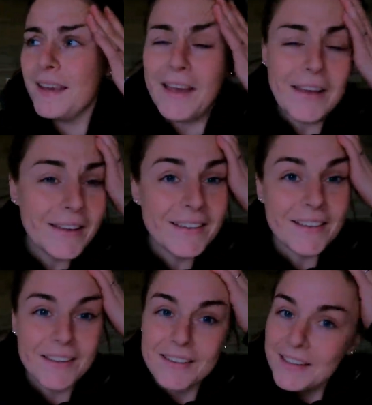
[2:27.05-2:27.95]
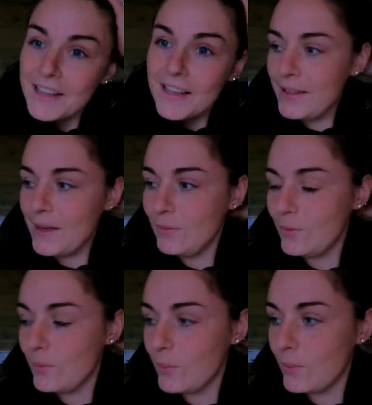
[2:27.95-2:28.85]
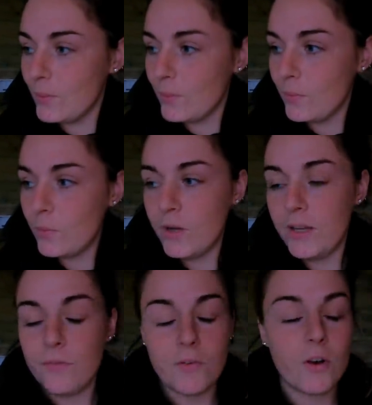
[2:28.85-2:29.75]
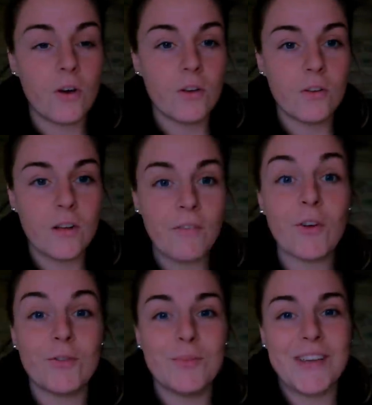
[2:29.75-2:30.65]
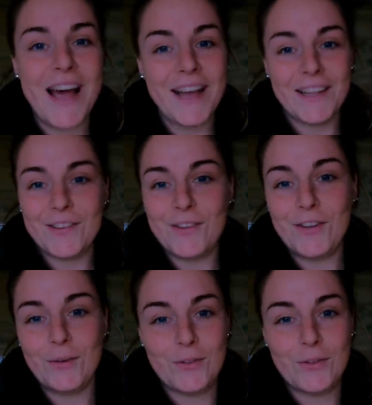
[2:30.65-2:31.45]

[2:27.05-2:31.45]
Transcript: Yeah. And then I've got some tiling to do,